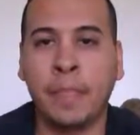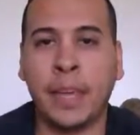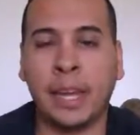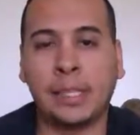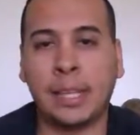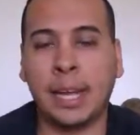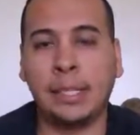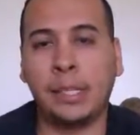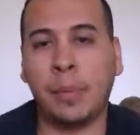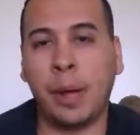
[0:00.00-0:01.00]
They assign
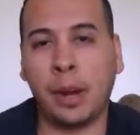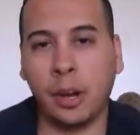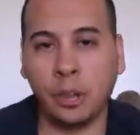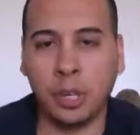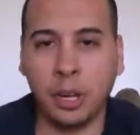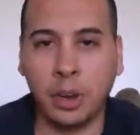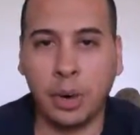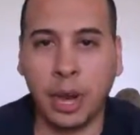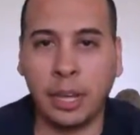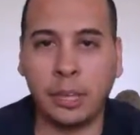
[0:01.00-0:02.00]
somebody to go to your
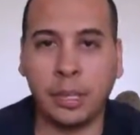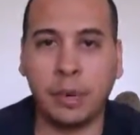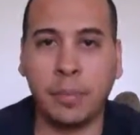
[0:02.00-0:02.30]
location,